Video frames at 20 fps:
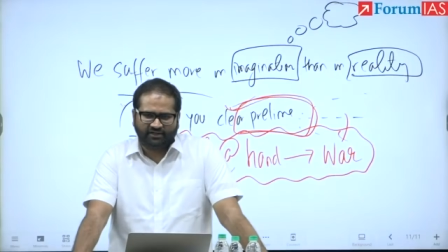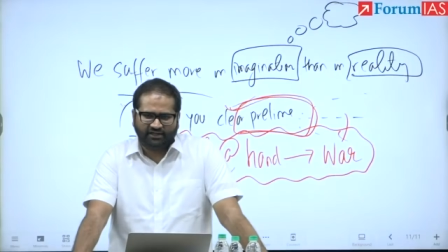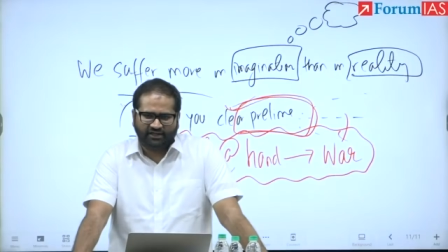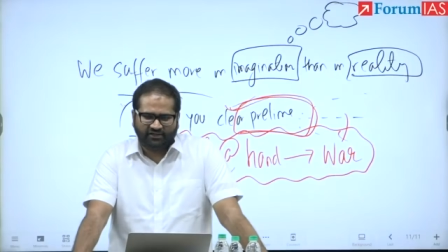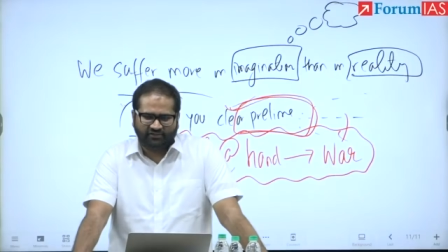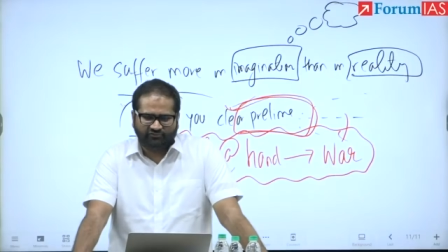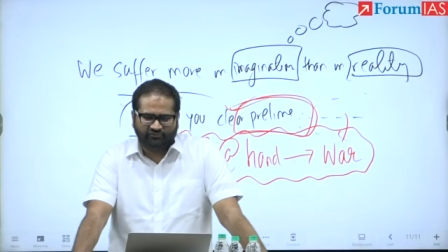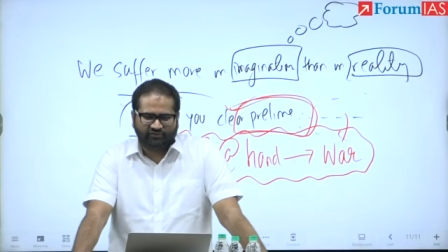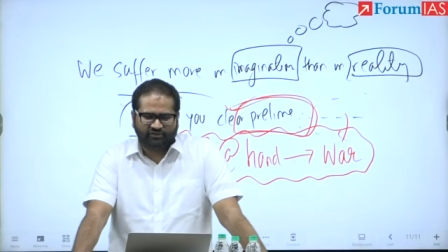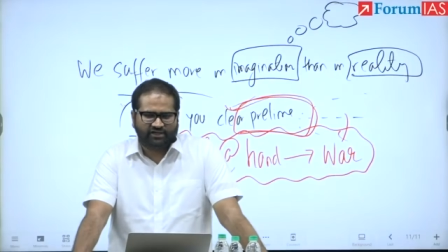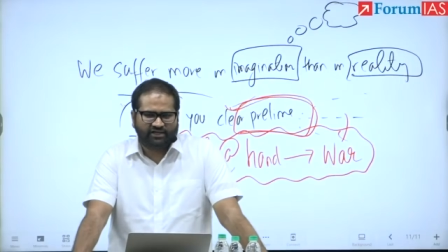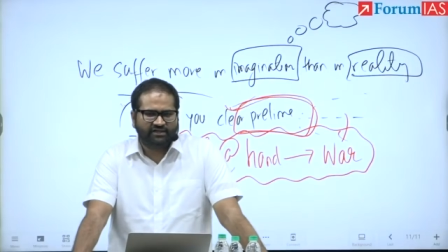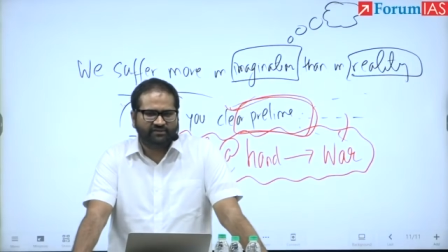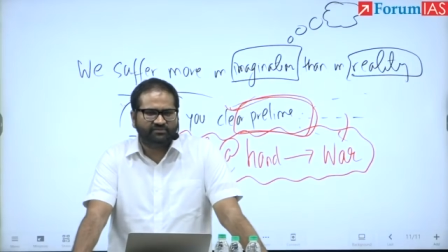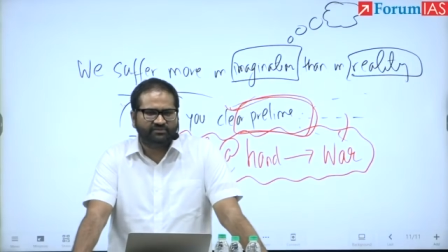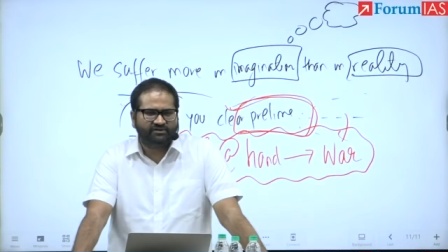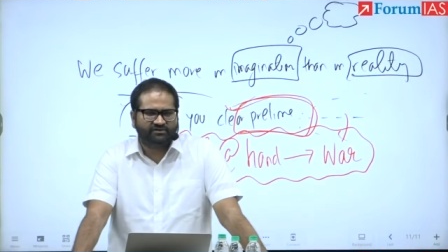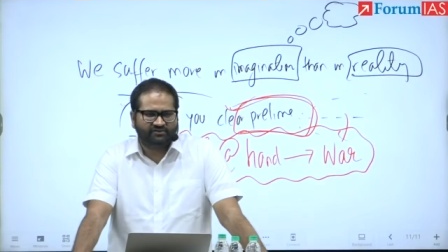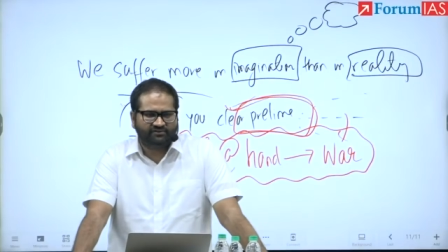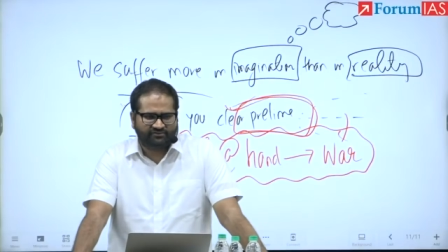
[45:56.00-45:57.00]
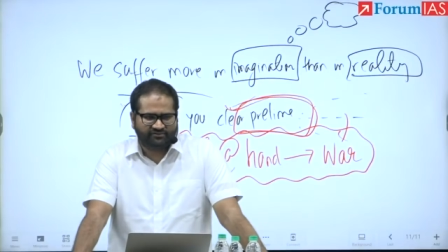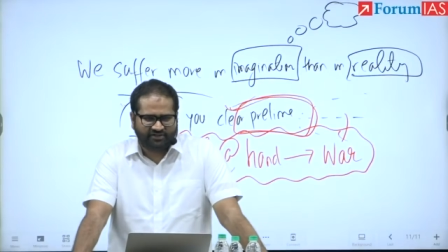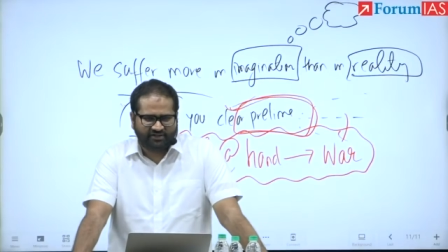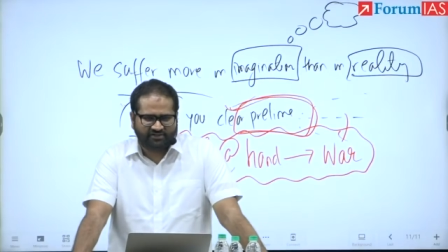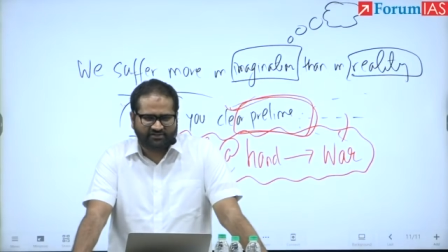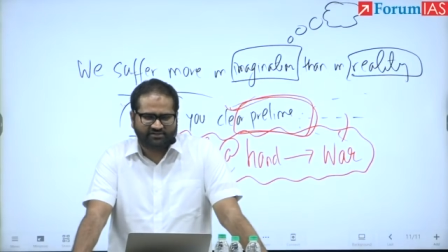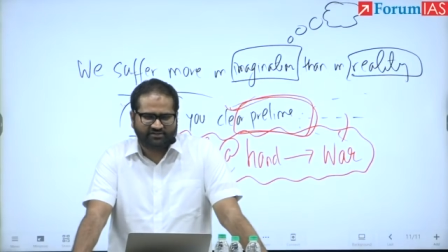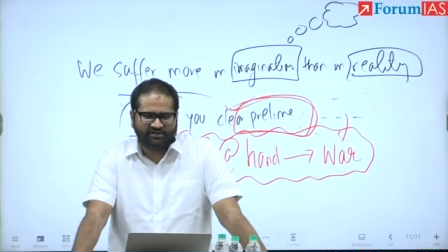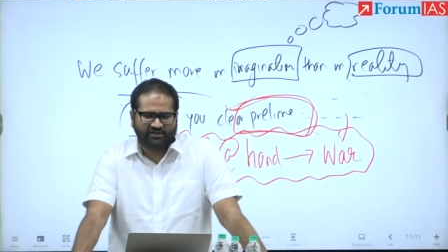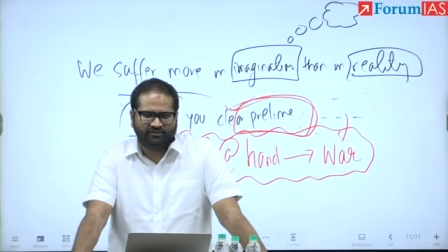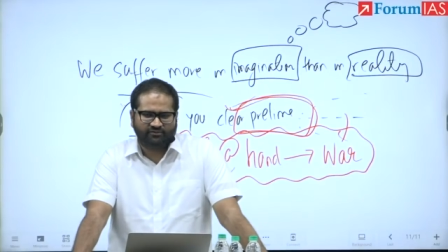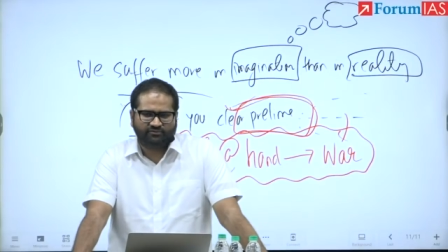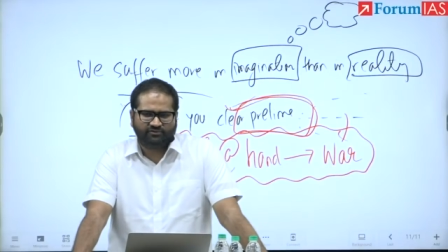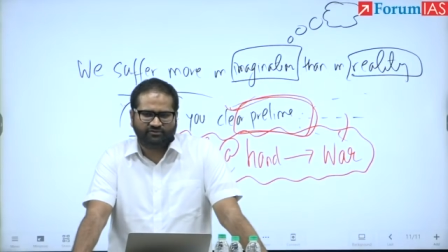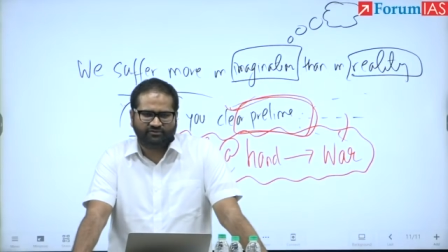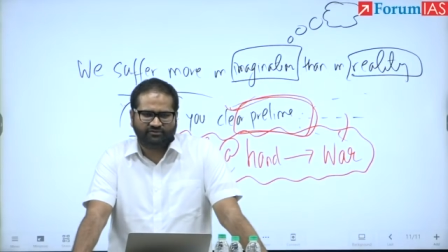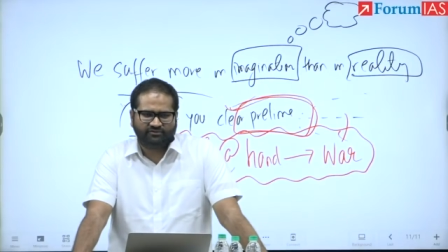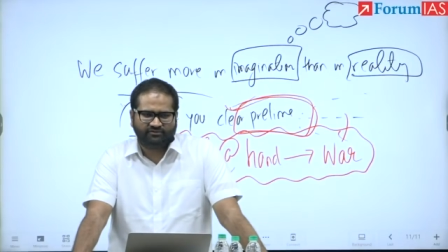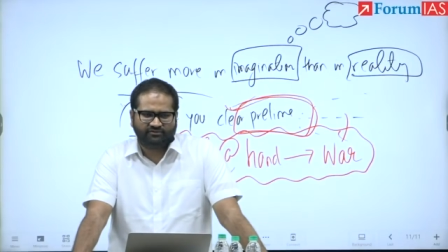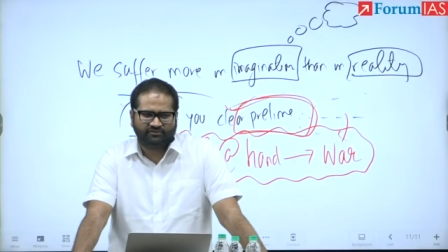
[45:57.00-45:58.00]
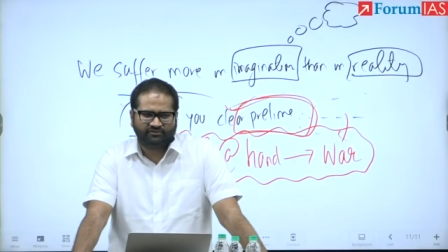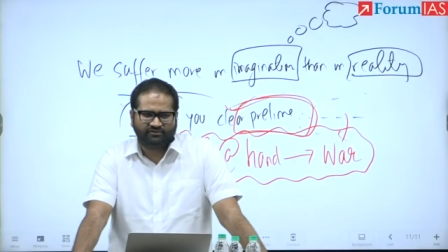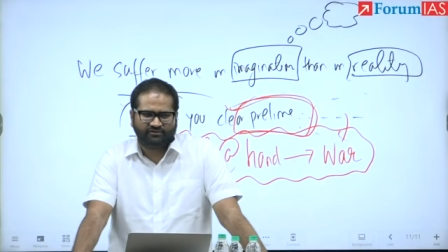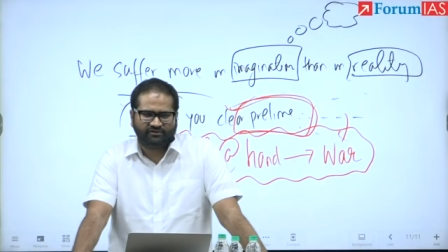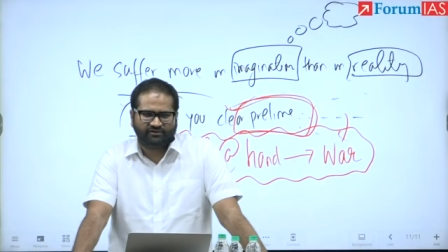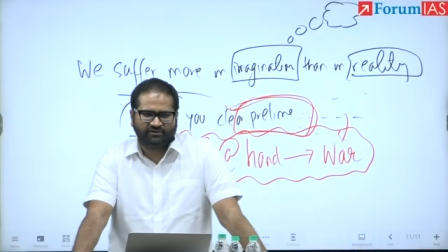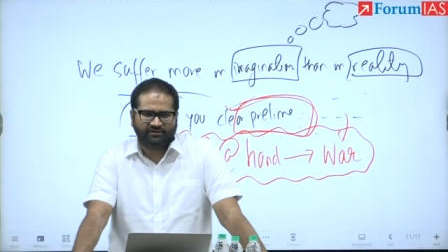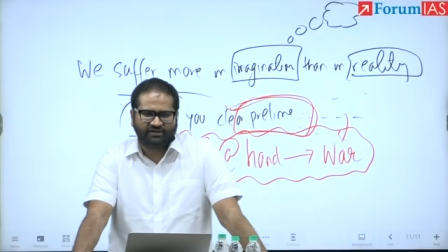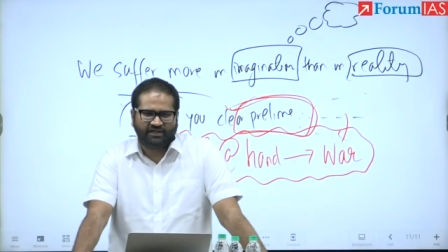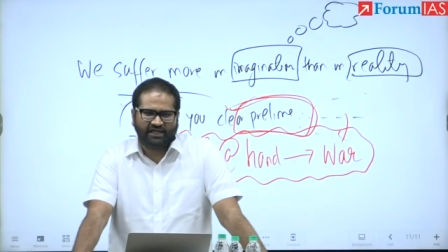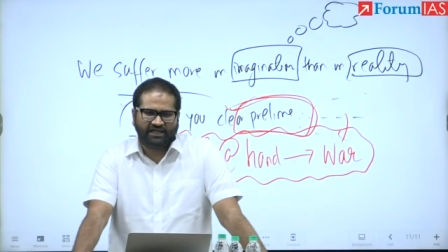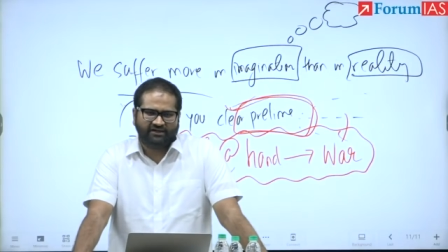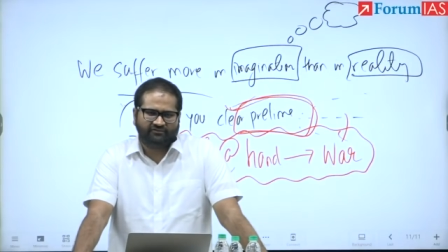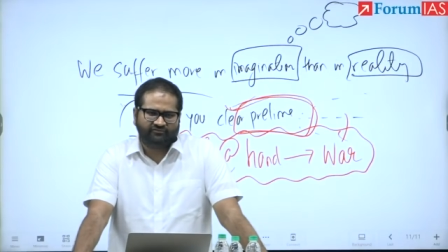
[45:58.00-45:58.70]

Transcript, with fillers: if you keep the distraction out, and